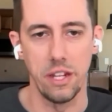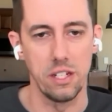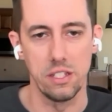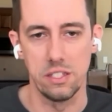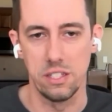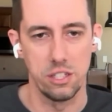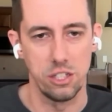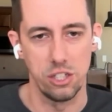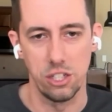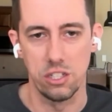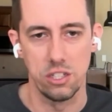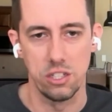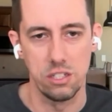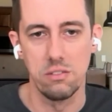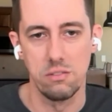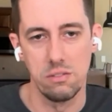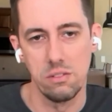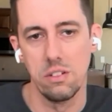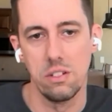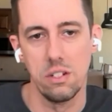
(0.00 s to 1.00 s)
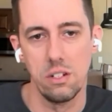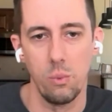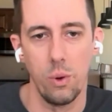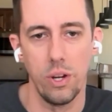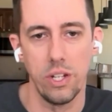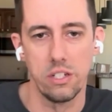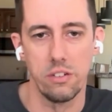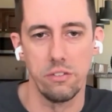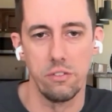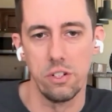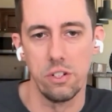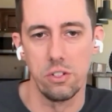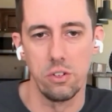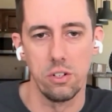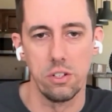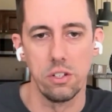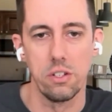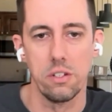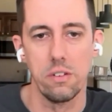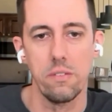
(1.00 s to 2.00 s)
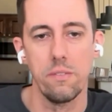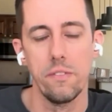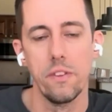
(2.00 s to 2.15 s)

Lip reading: because it's just waste of resources.